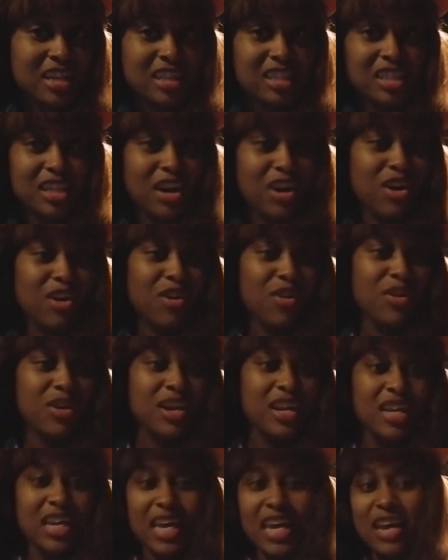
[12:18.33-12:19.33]
So
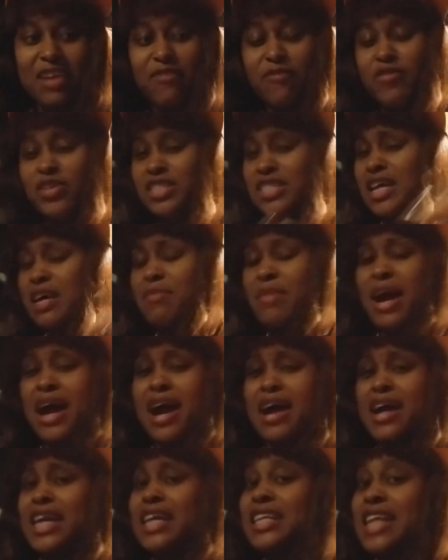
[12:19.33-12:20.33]
he, for
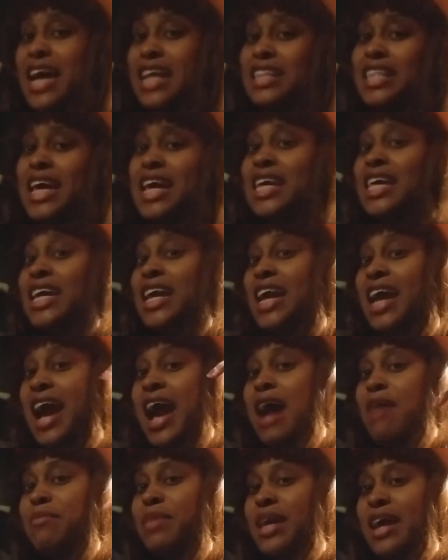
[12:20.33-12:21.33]
somehow, he, I think he
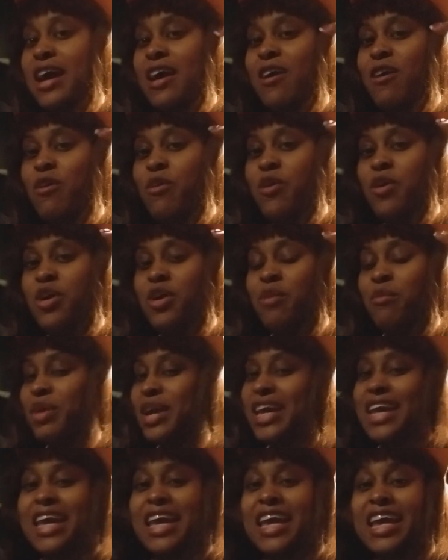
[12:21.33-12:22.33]
got me out, but
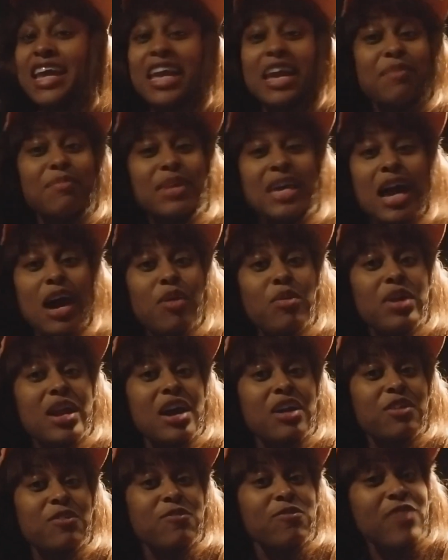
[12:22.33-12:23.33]
he didn't get me out
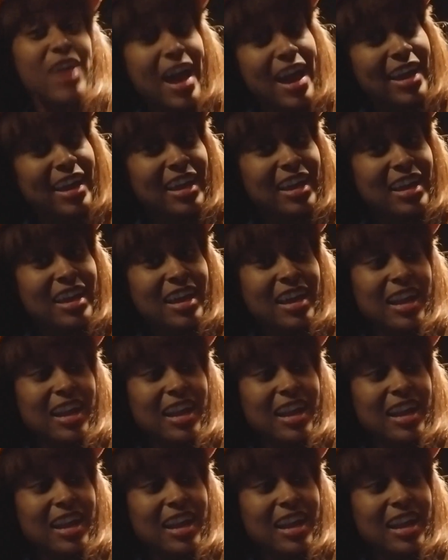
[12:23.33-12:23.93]
without a fight.